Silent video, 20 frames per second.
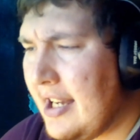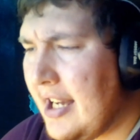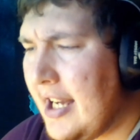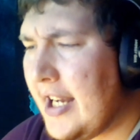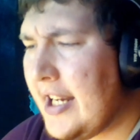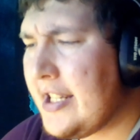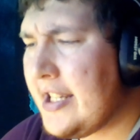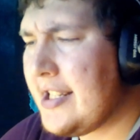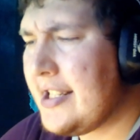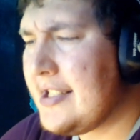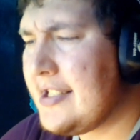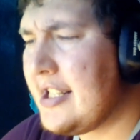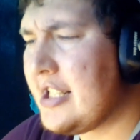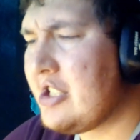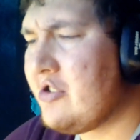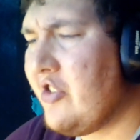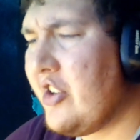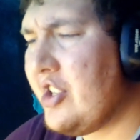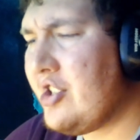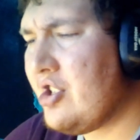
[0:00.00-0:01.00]
Height
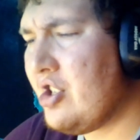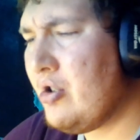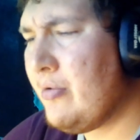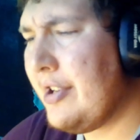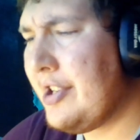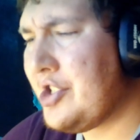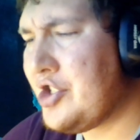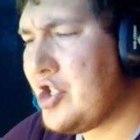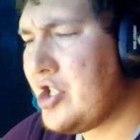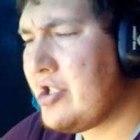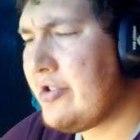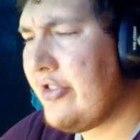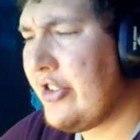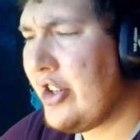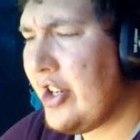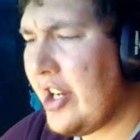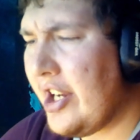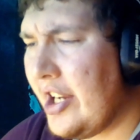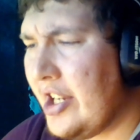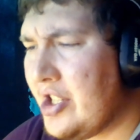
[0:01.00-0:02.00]
6 feet 2 inches
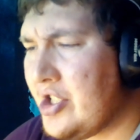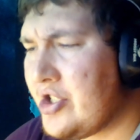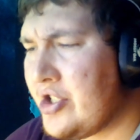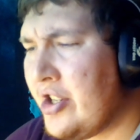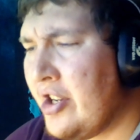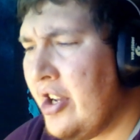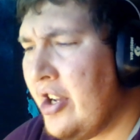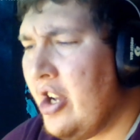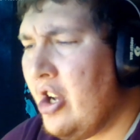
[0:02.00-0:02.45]
for each.